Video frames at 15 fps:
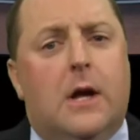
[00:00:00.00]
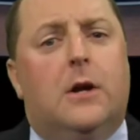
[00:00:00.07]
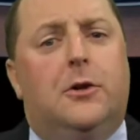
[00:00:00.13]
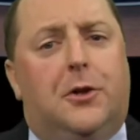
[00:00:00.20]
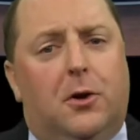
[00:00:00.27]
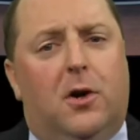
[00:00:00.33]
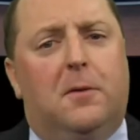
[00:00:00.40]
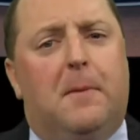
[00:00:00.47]

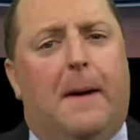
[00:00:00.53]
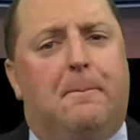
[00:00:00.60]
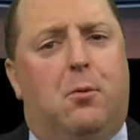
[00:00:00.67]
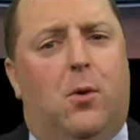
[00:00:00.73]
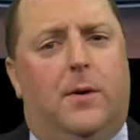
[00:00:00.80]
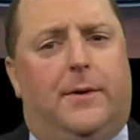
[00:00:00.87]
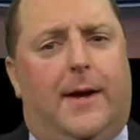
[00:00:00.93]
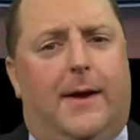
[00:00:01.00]
During my
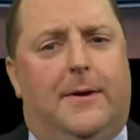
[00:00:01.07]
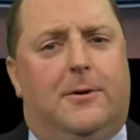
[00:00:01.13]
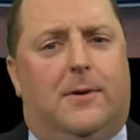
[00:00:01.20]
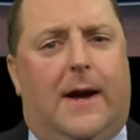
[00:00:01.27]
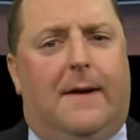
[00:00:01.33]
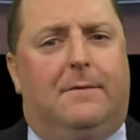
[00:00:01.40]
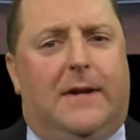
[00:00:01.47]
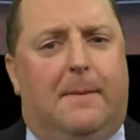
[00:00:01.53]
board tenure, I
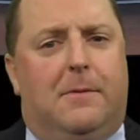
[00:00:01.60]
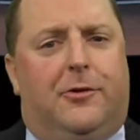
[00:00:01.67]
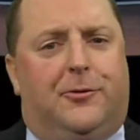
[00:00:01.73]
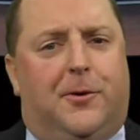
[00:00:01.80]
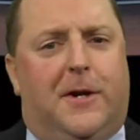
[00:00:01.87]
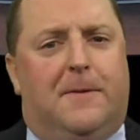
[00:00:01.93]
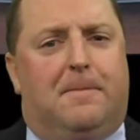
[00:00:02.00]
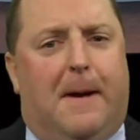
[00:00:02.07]
have demonstrated